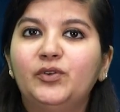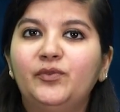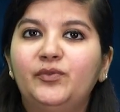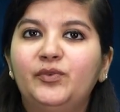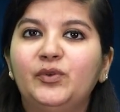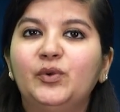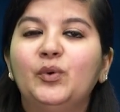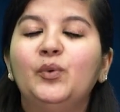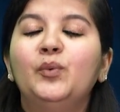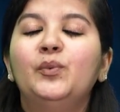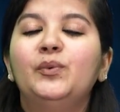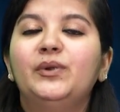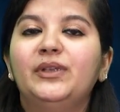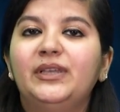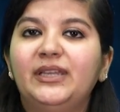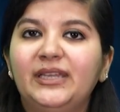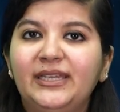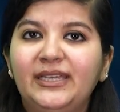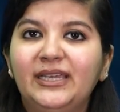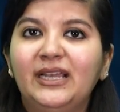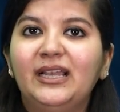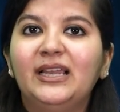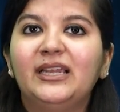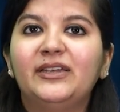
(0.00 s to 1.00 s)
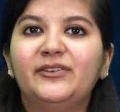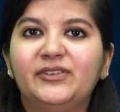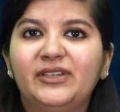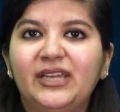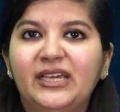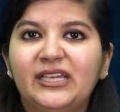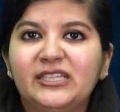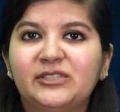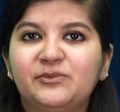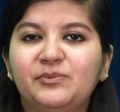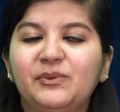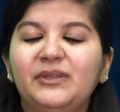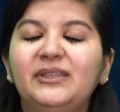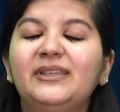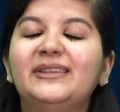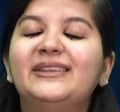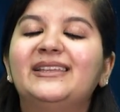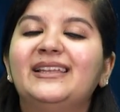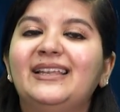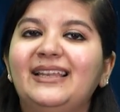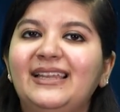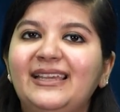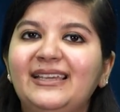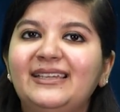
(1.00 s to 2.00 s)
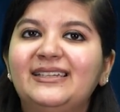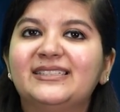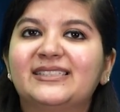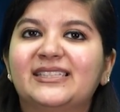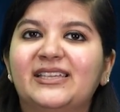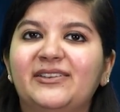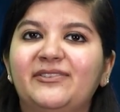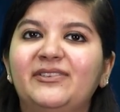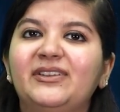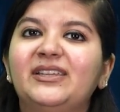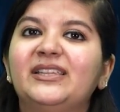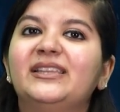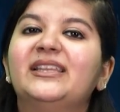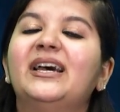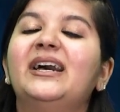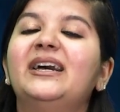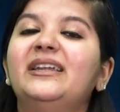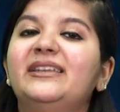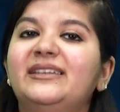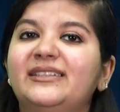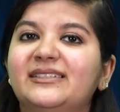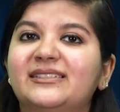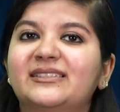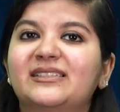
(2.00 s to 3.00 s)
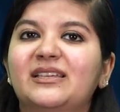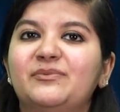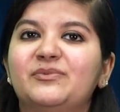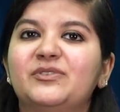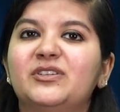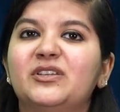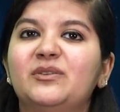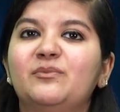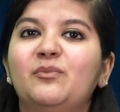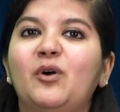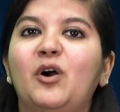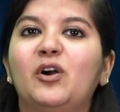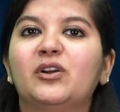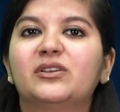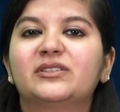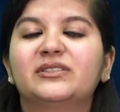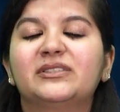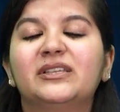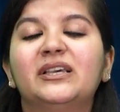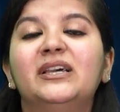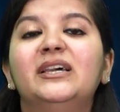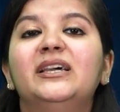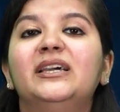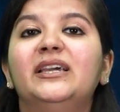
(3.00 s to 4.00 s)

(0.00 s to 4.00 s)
to view detailed advertisement, the link is given in the description box.